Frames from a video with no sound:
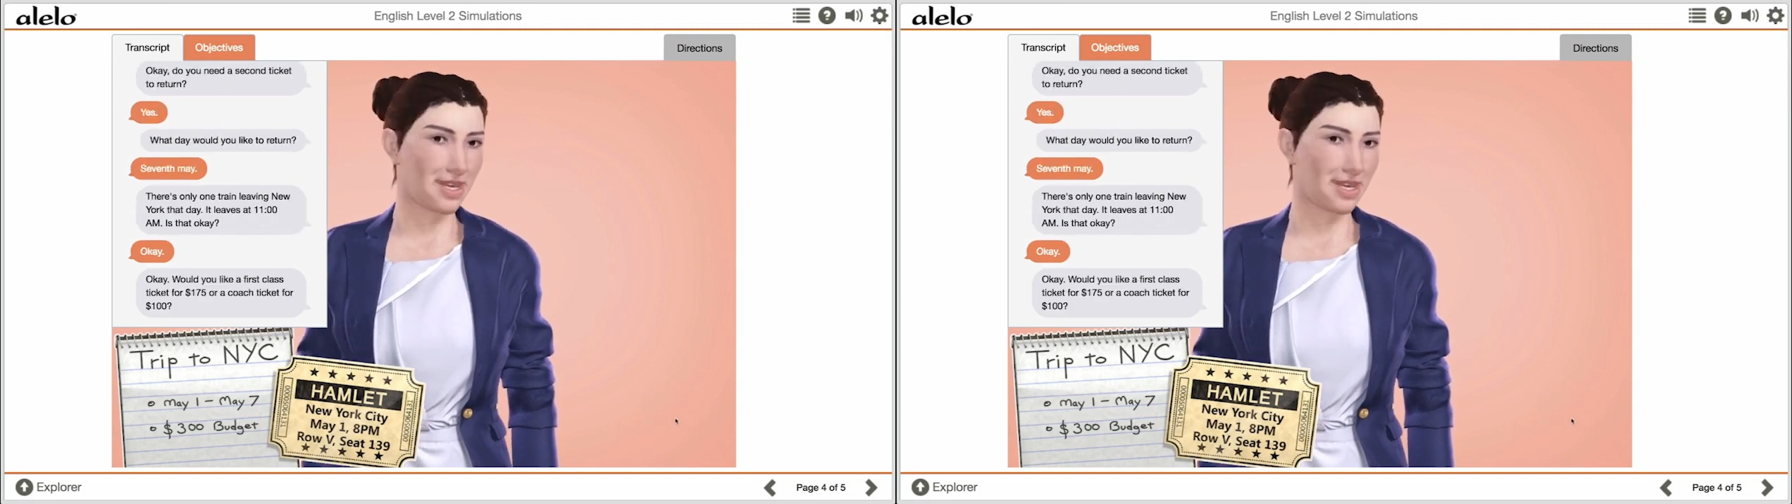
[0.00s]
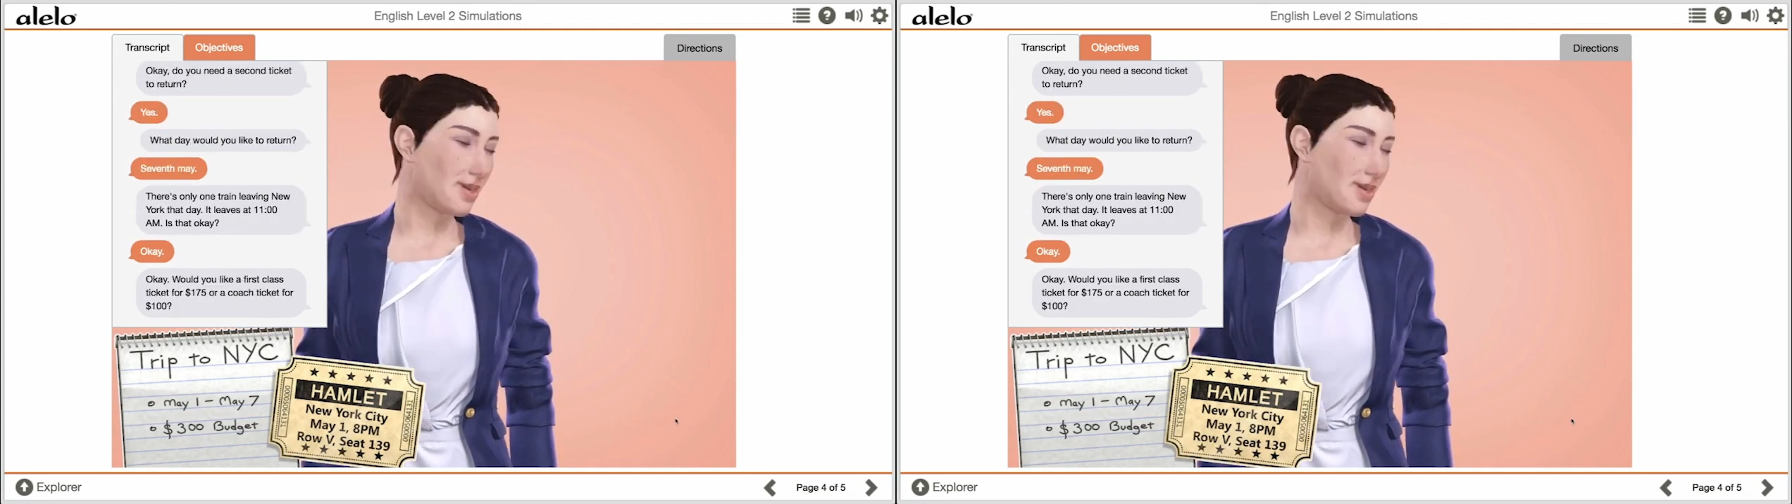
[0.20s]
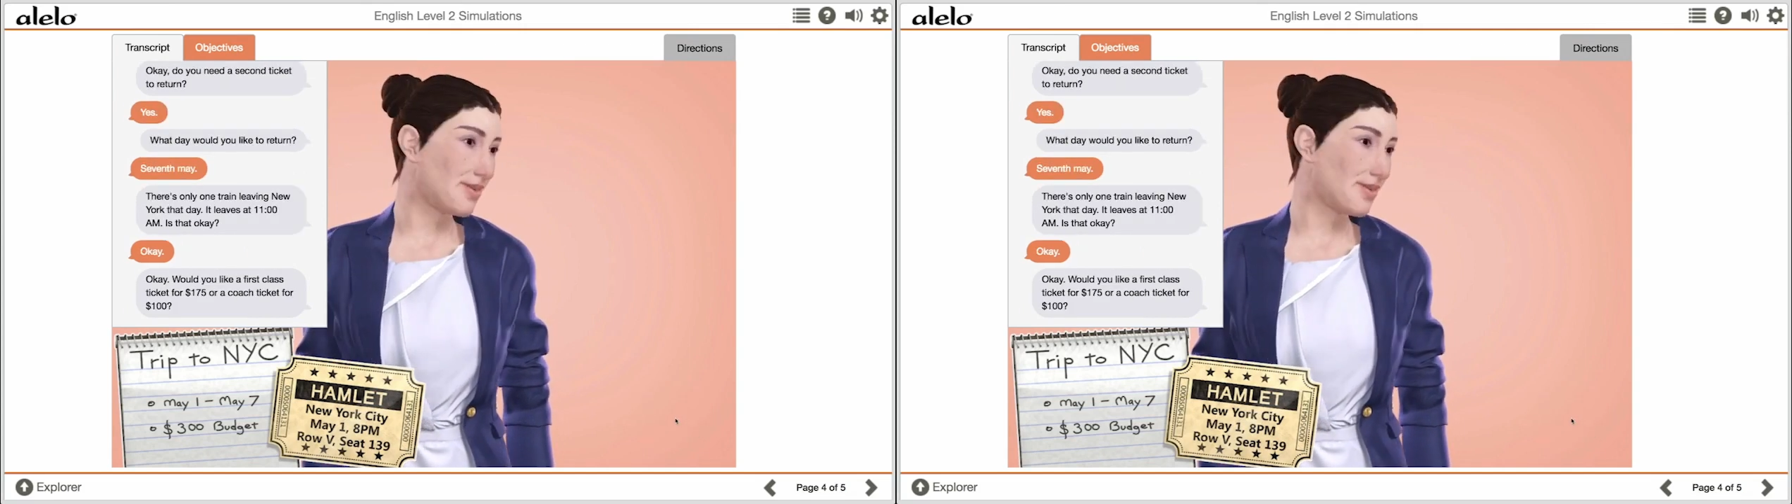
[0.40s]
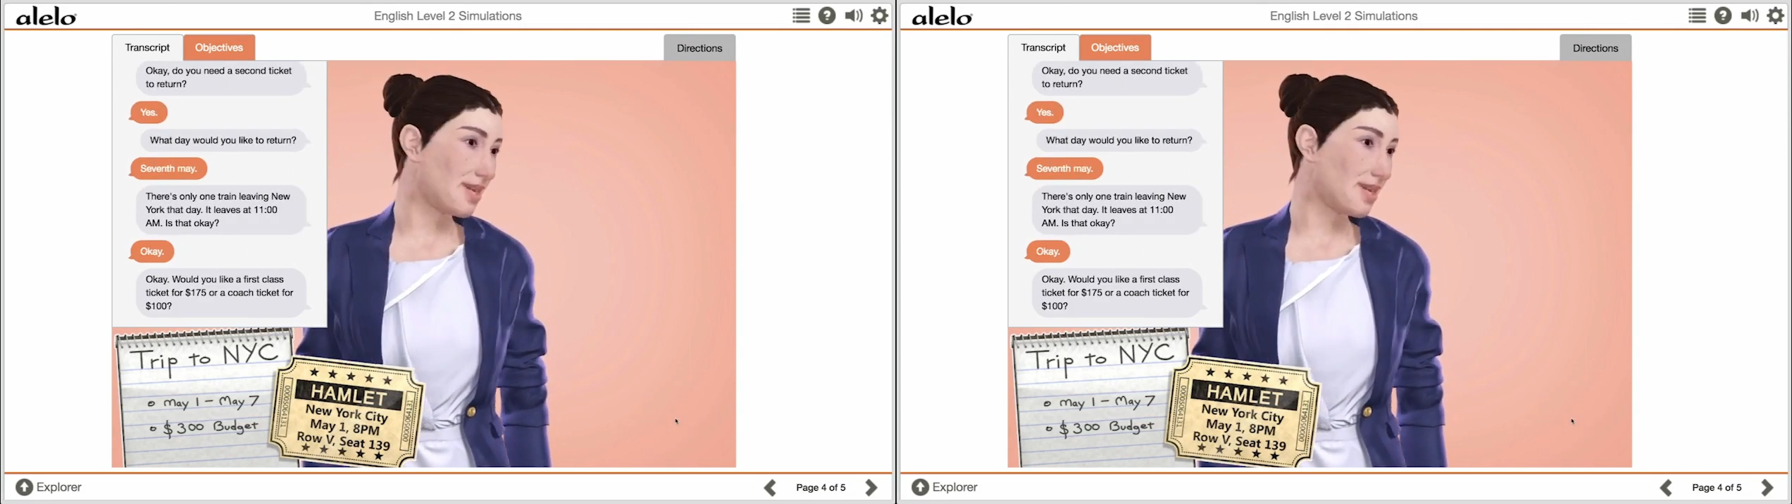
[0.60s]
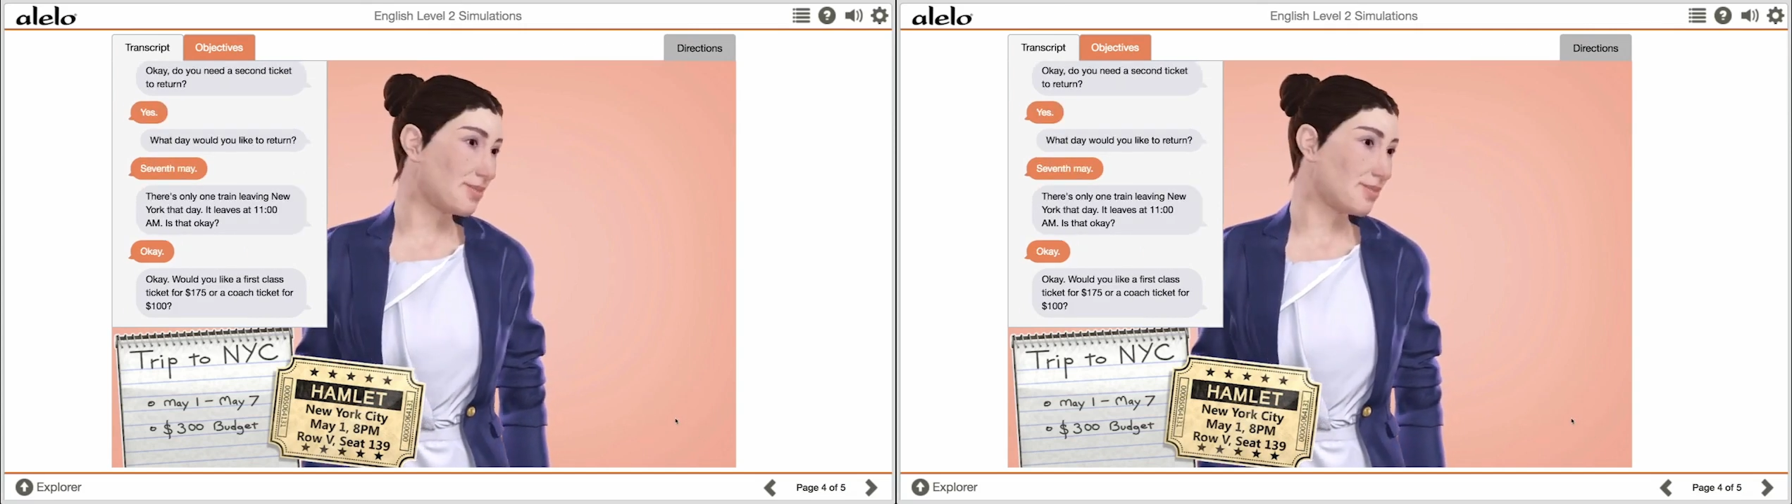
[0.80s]
another
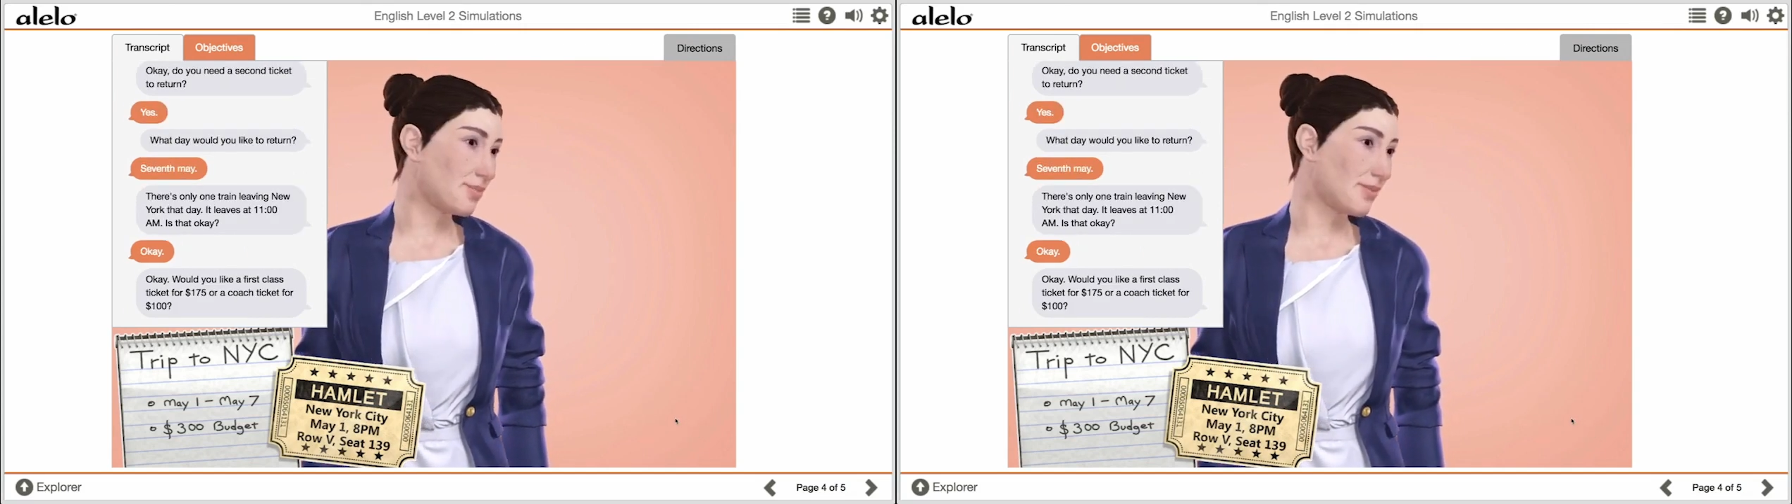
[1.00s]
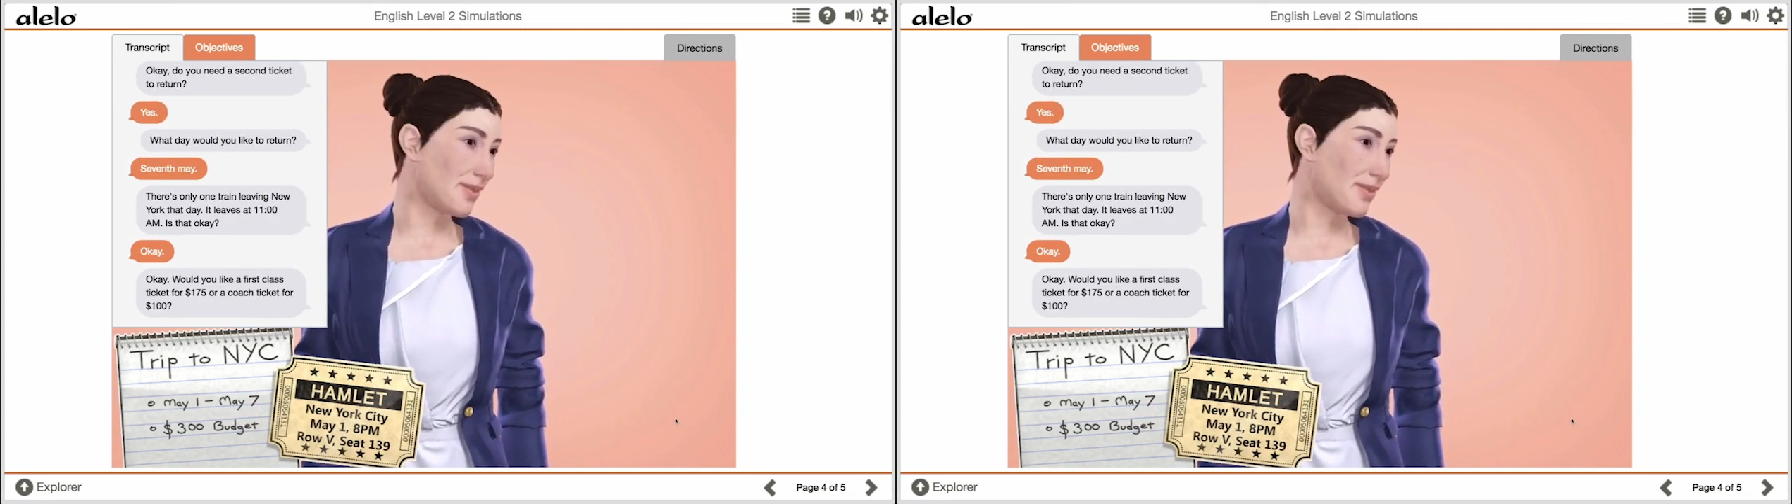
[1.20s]
objective,